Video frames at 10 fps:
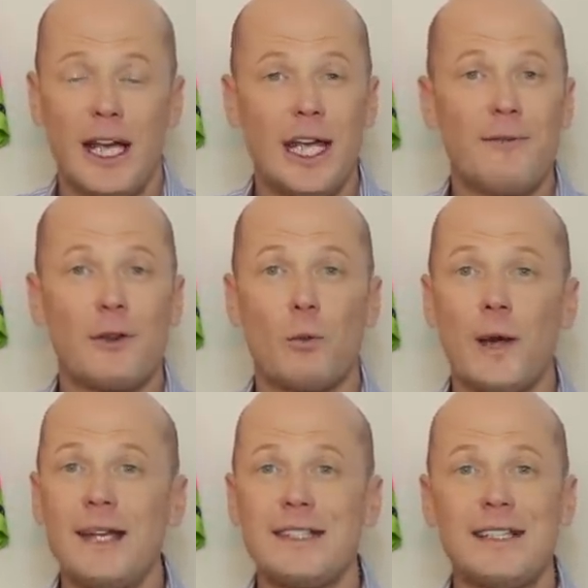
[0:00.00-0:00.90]
If the
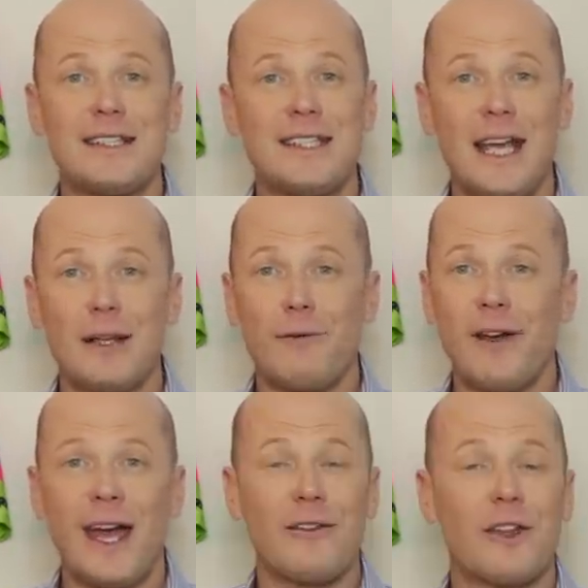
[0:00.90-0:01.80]
racing stays
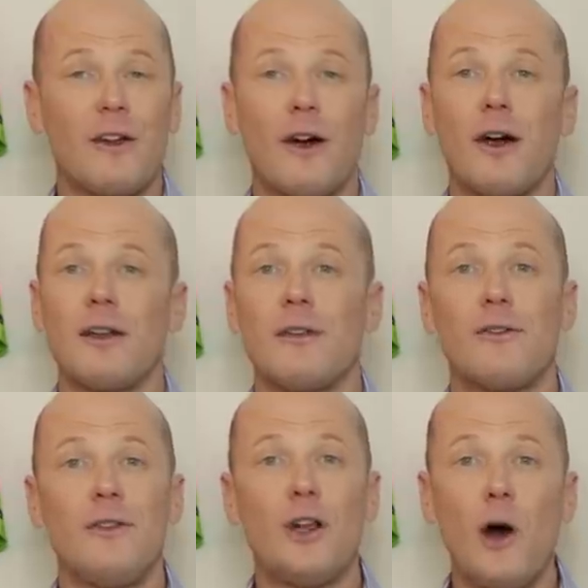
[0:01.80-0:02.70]
fast and hard,
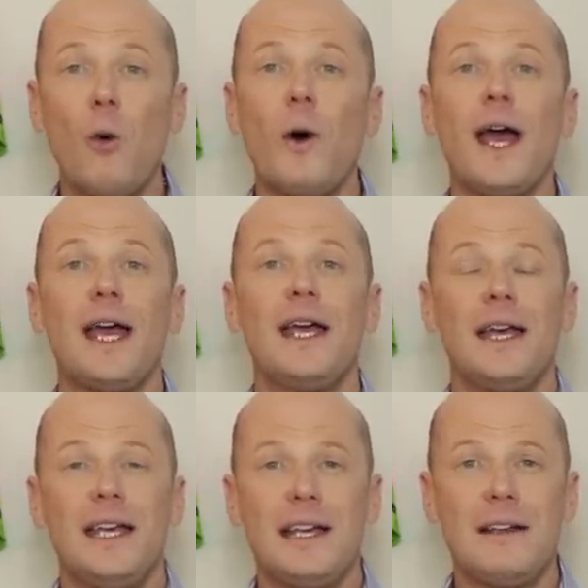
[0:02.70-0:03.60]
there's no way
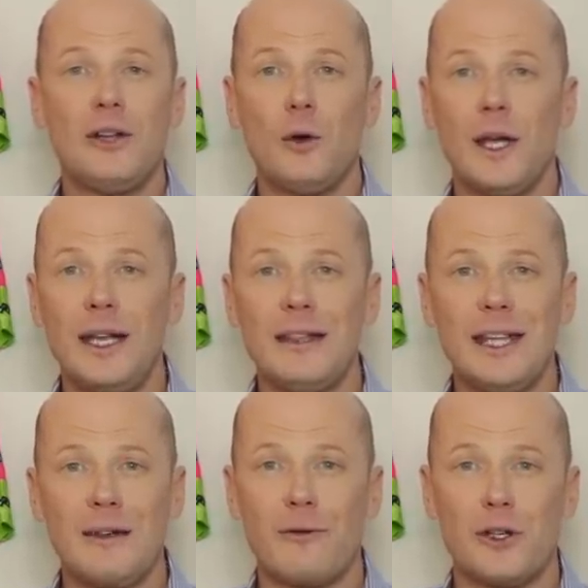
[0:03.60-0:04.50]
he can do
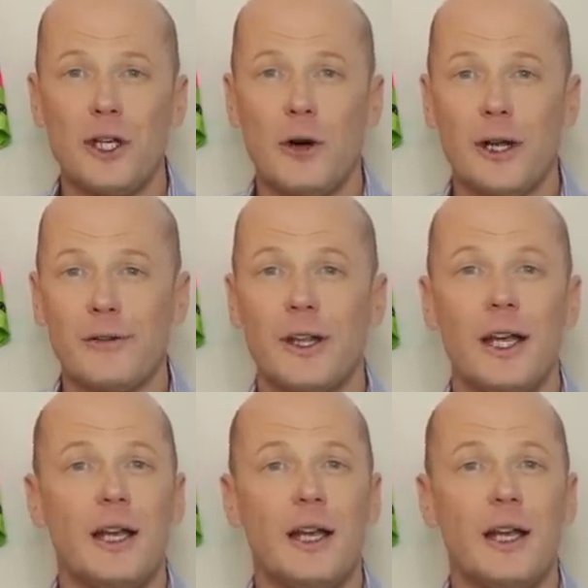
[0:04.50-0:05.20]
anything for Jonas.